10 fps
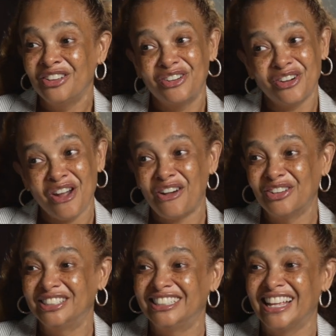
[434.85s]

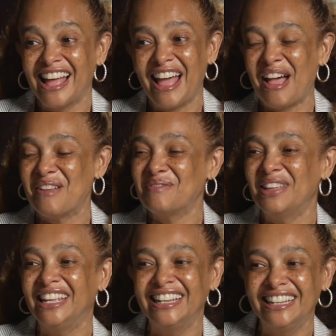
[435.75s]
Girls. I
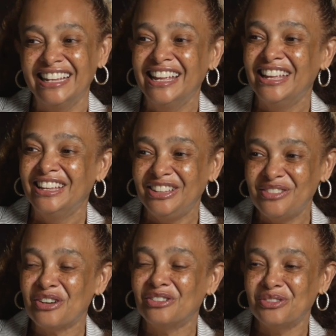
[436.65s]
mean, you
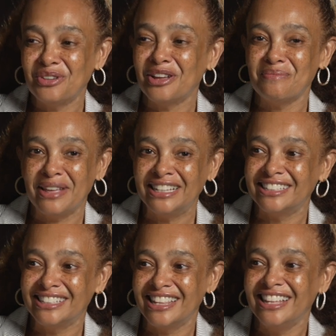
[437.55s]
are doing
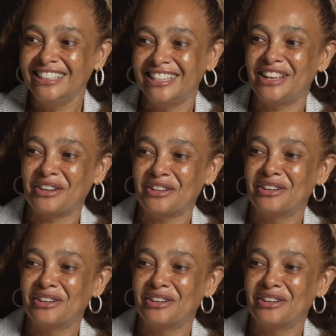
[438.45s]
amazing things here.